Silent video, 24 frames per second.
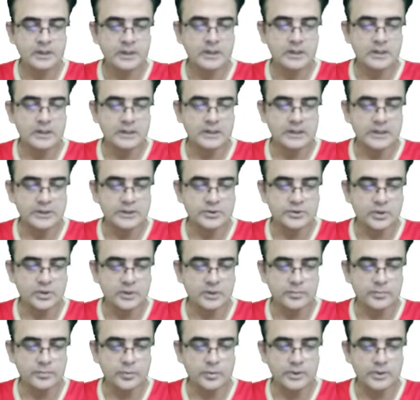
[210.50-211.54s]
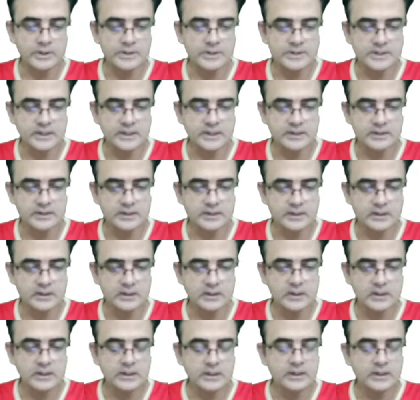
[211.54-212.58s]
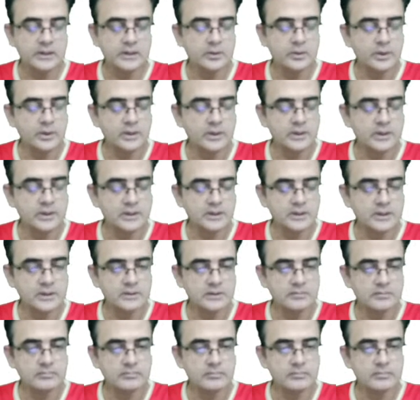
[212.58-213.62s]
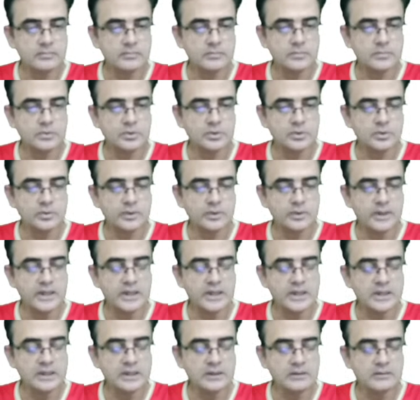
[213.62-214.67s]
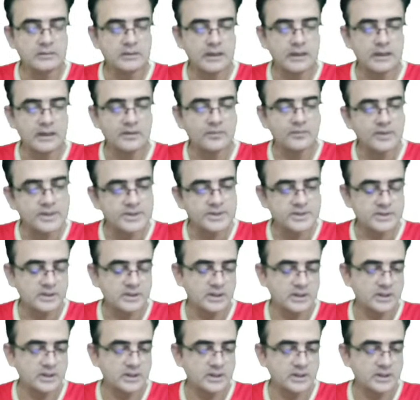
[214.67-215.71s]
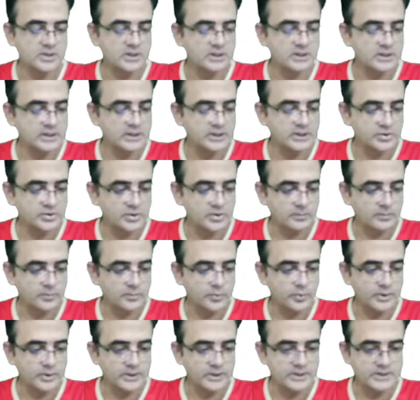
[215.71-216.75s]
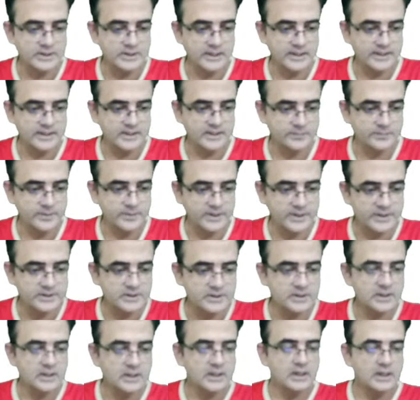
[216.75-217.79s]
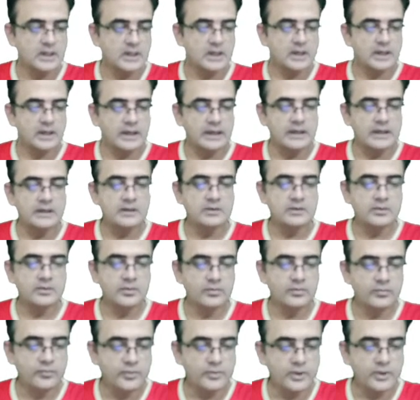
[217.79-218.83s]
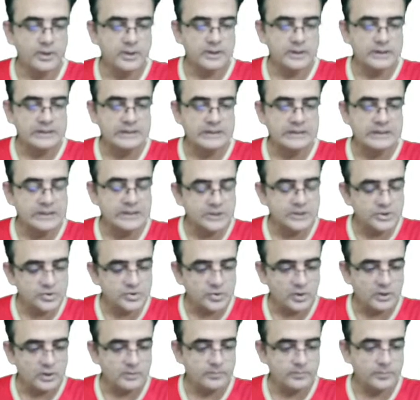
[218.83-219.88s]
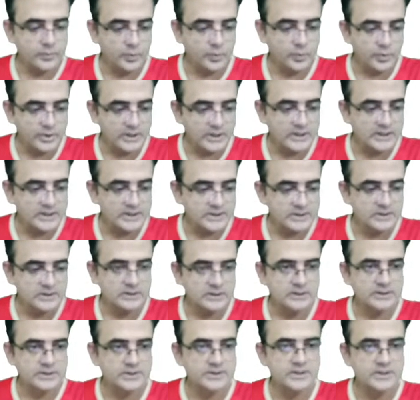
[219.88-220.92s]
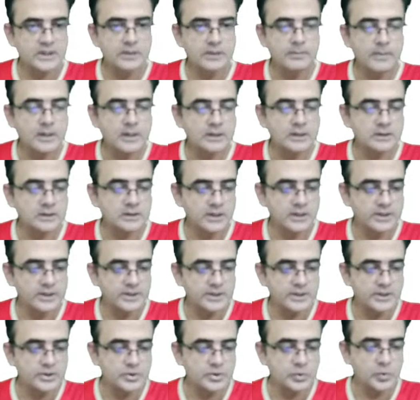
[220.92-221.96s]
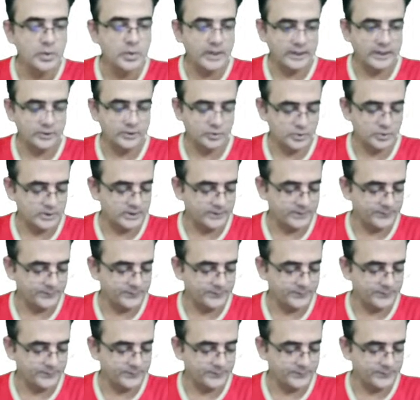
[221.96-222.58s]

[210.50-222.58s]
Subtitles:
heat shock proteins are there. During the, any adverse condition, heat shock proteins are expressed. And for heat shock proteins, the sigma 32 actually,